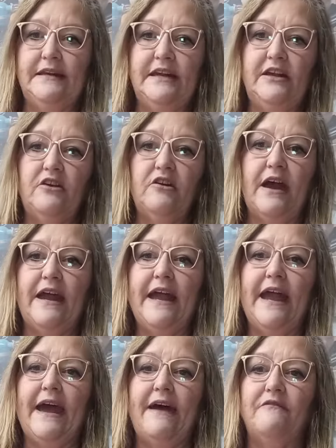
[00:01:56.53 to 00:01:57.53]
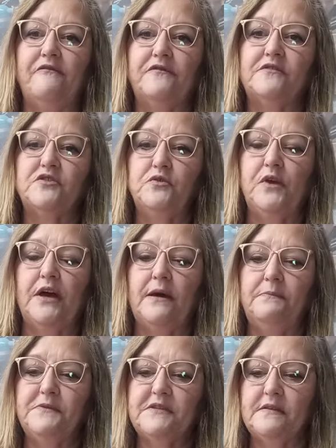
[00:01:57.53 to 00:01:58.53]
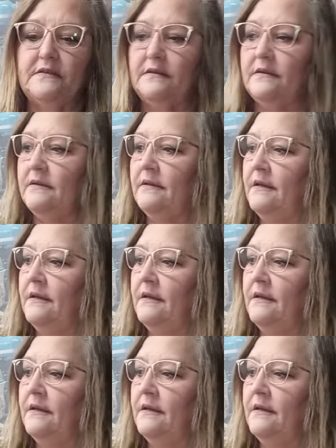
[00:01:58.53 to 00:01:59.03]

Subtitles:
in here I have 2 cups